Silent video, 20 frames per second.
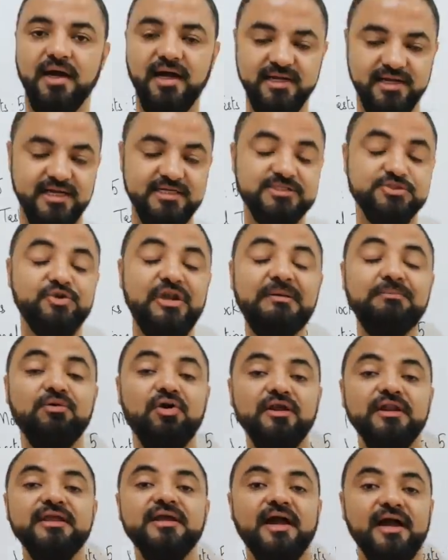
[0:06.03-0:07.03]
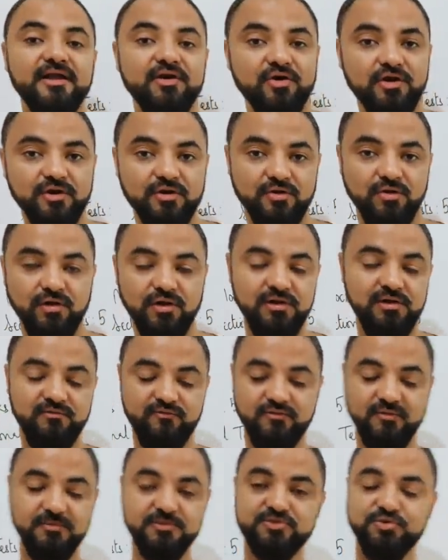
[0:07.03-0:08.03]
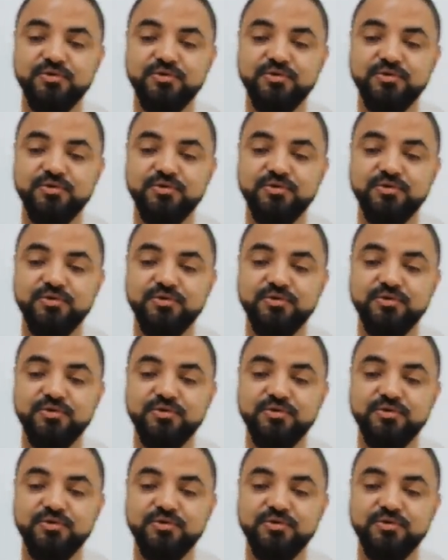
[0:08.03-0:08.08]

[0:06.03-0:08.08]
Hi guys, today morning I got a call from a